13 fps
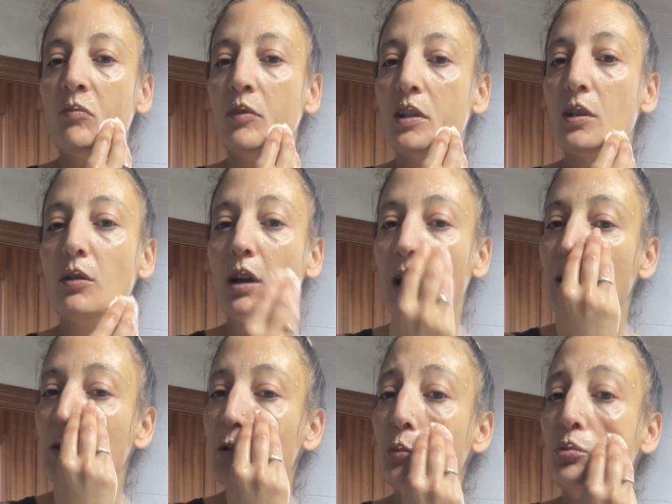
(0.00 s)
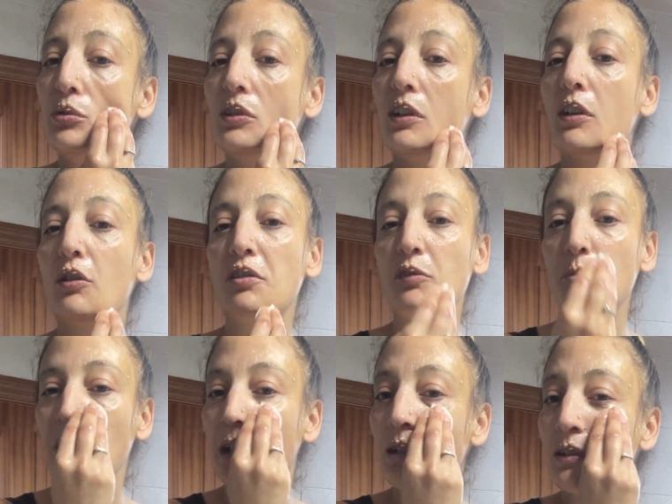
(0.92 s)
So I do put a lot of
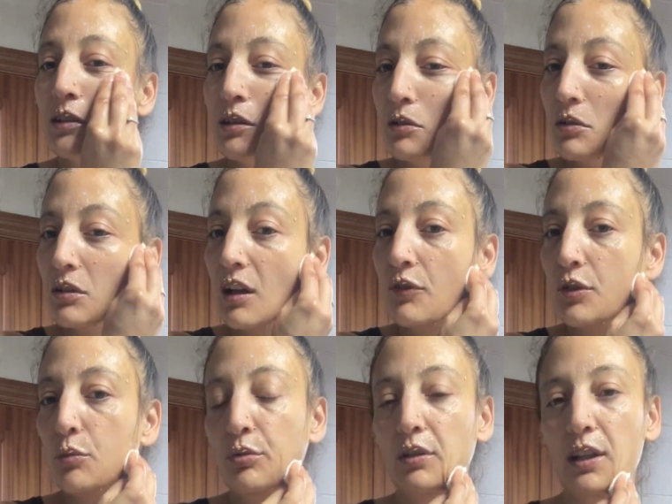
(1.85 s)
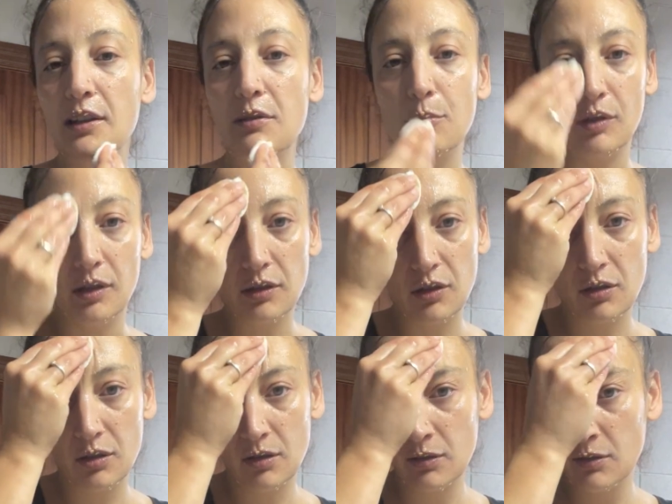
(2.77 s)
milk, you don't have to put that much,
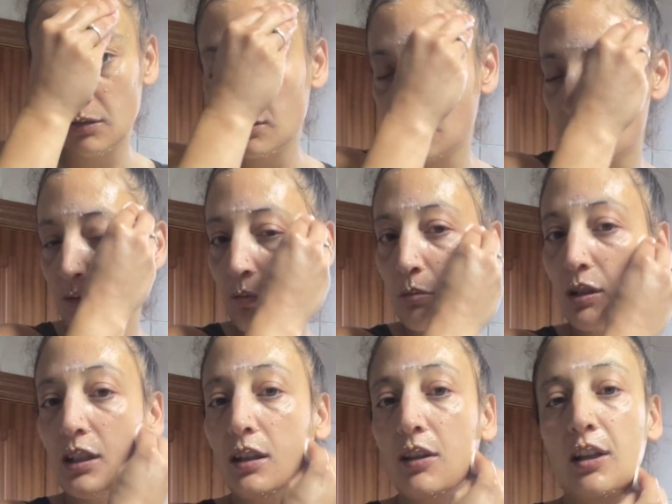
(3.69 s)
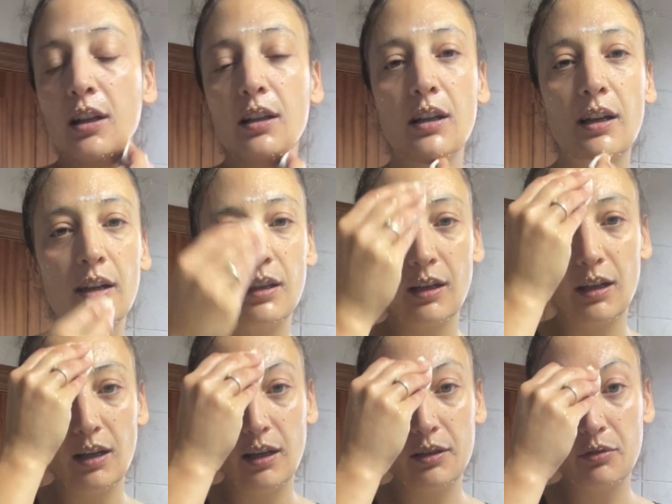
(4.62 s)
but I think like
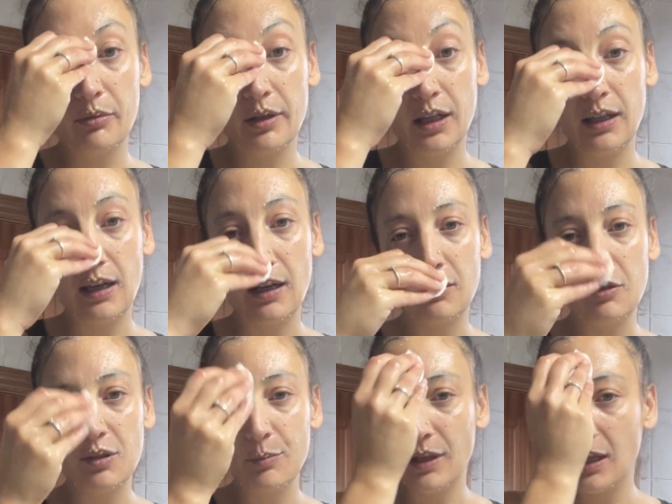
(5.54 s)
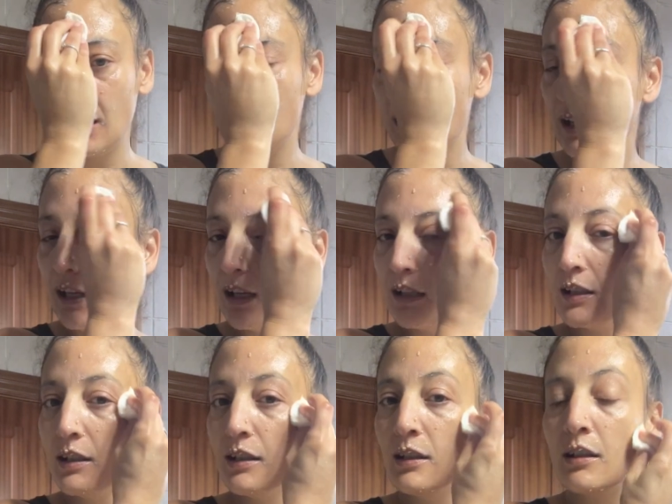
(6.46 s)
I do really like the smell it
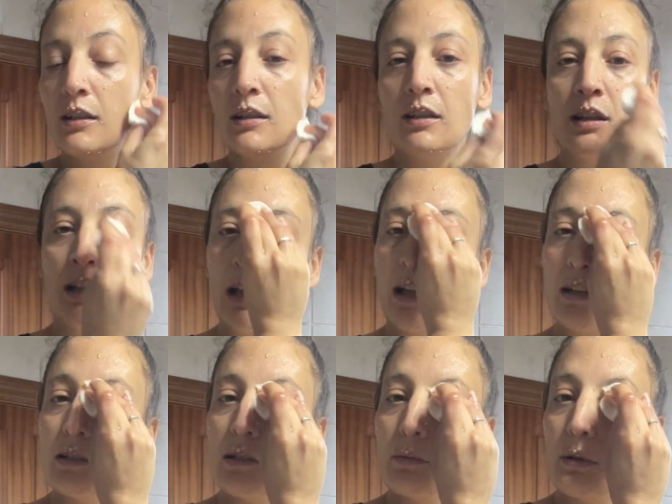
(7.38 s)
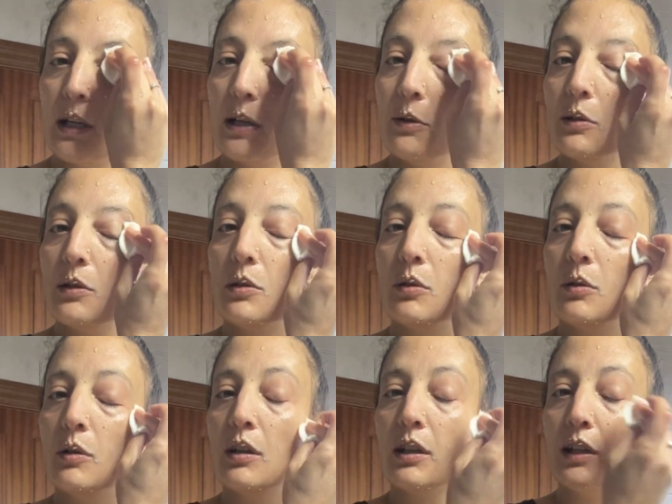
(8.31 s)
has, and it's really good
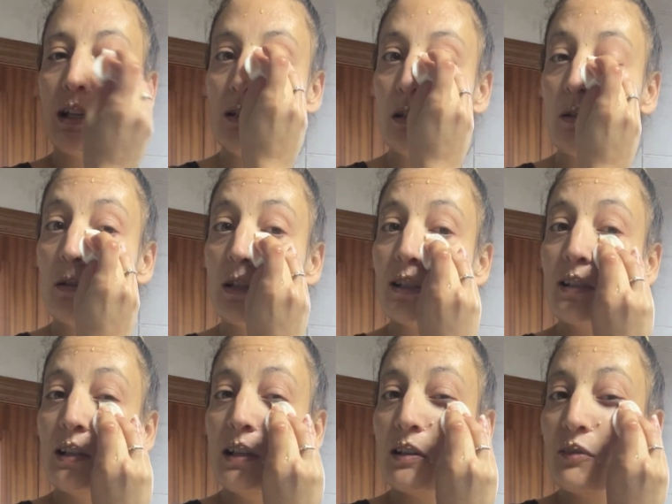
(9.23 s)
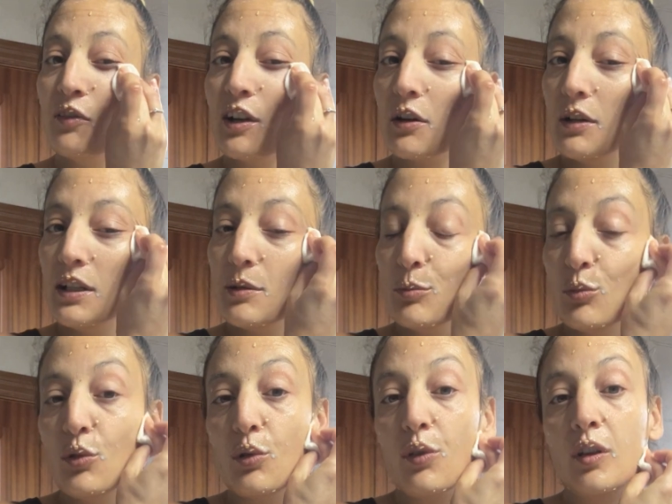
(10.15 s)
to get your skin very
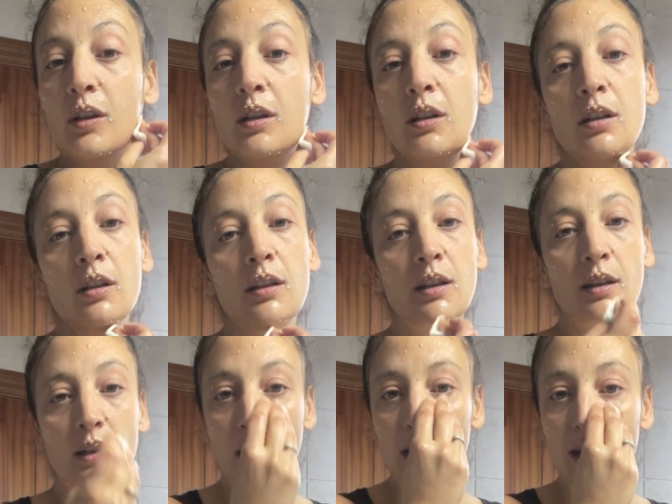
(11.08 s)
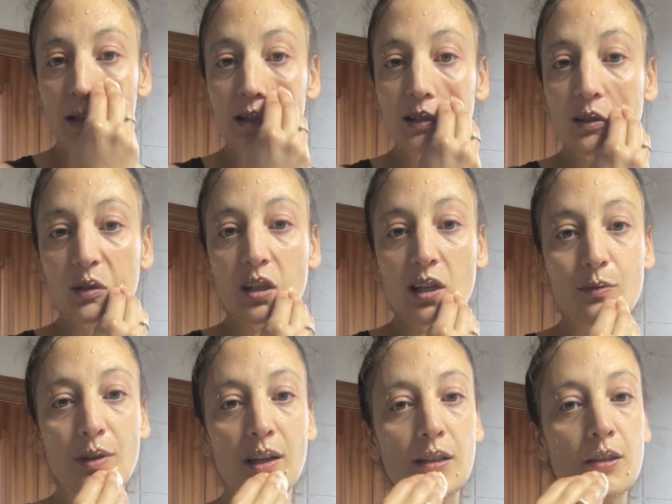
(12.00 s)
smooth, and it's good as
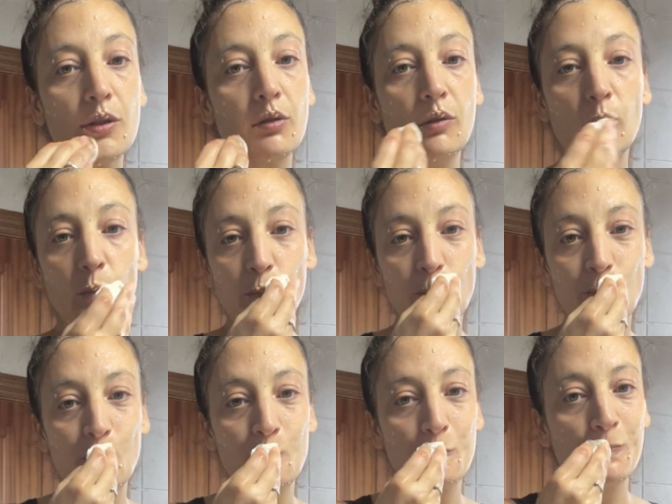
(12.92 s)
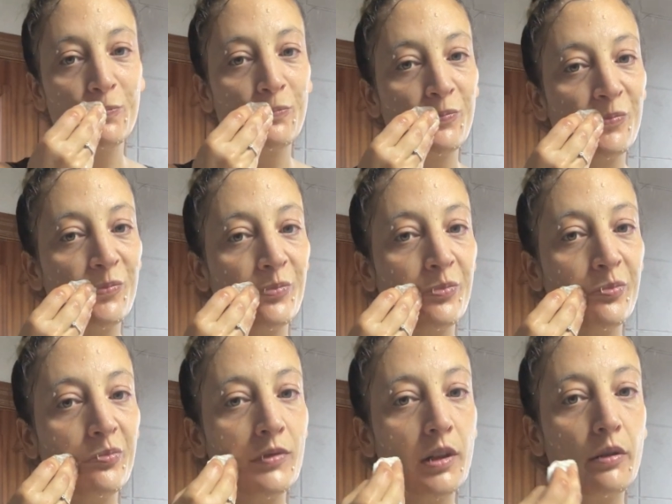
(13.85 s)
well to
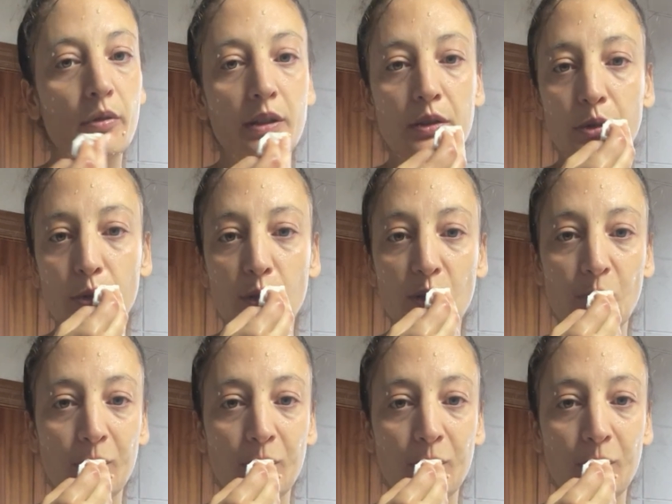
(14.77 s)
reduce